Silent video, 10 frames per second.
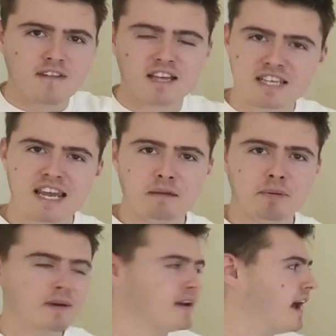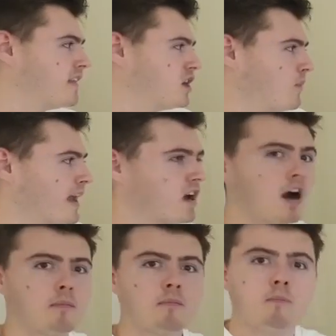asleep, and then you wake
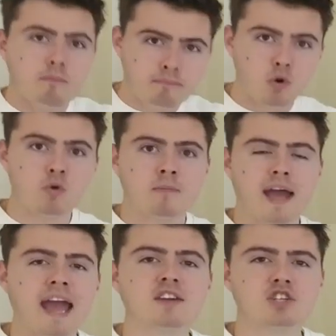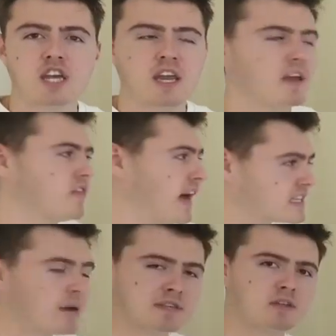up, boom, energy.
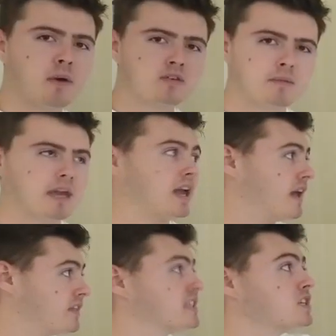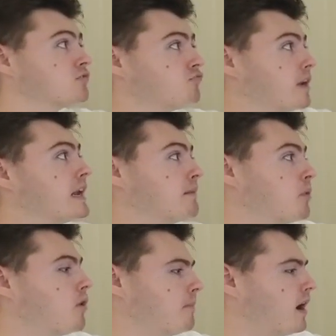That's how it's supposed to be. And this is a really
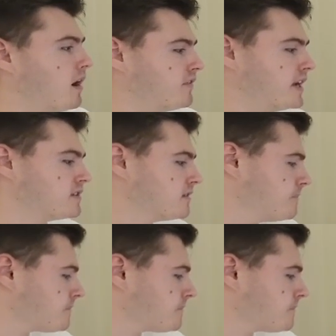important part of this.